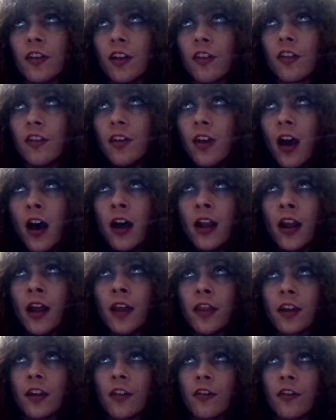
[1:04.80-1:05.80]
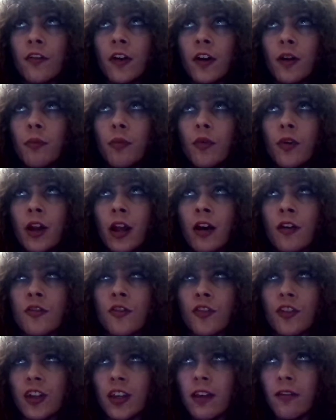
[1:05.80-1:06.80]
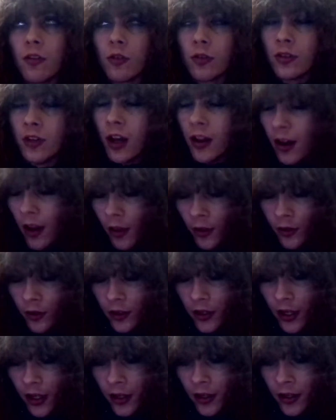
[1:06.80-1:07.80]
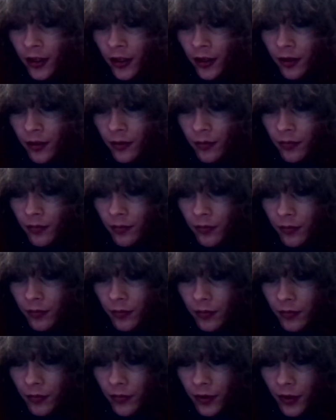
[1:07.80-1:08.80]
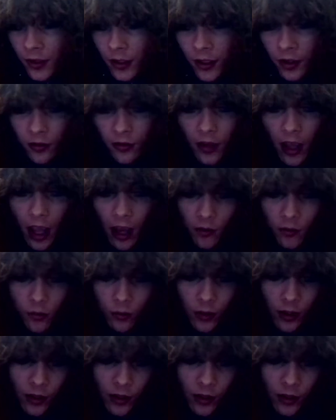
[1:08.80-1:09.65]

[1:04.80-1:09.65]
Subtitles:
it's not, I think it's fair to point out, just to give another kind of contextual